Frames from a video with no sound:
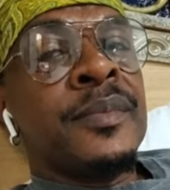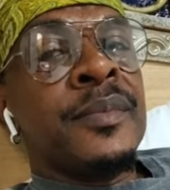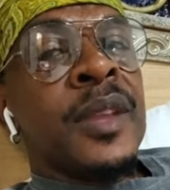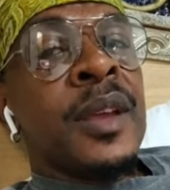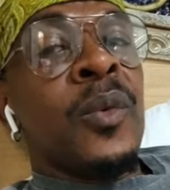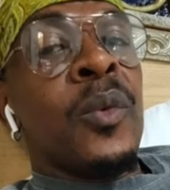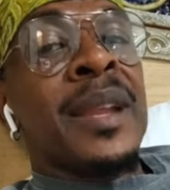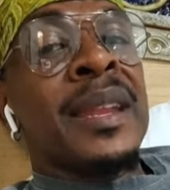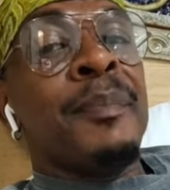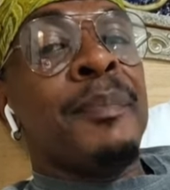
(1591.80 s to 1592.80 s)
One of
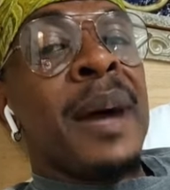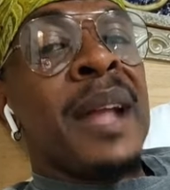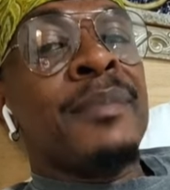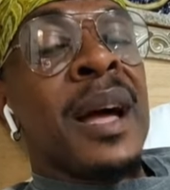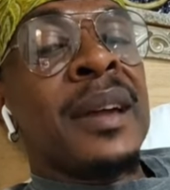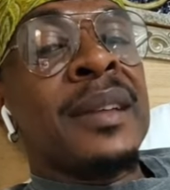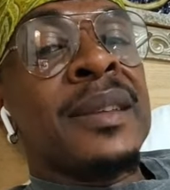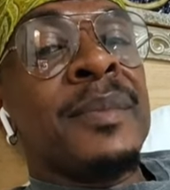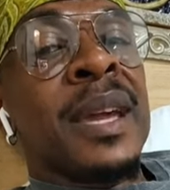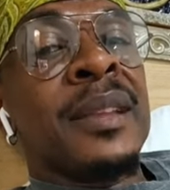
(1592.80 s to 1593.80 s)
the bad mortgage I may
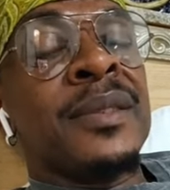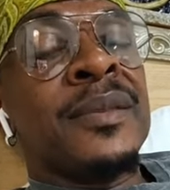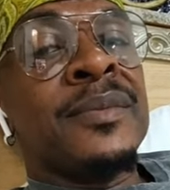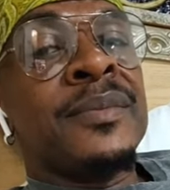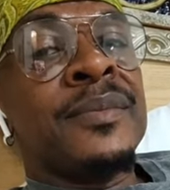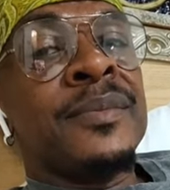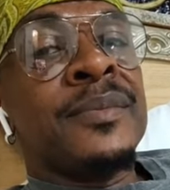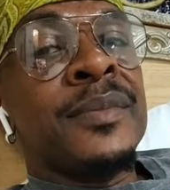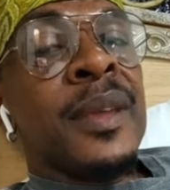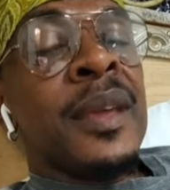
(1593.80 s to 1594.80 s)
get,
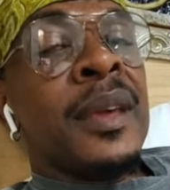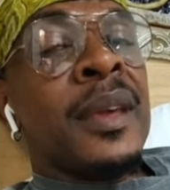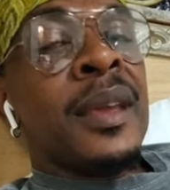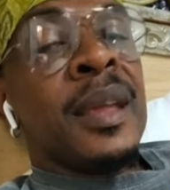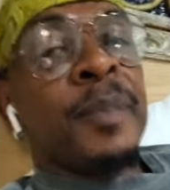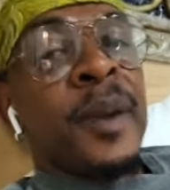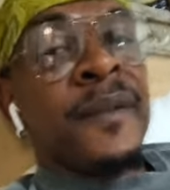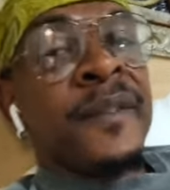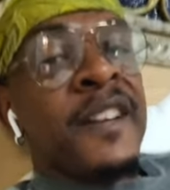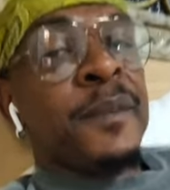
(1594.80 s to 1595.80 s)

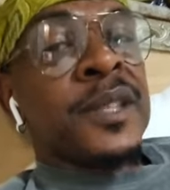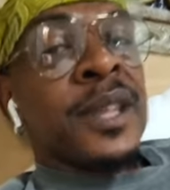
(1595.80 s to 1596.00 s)
8.5%.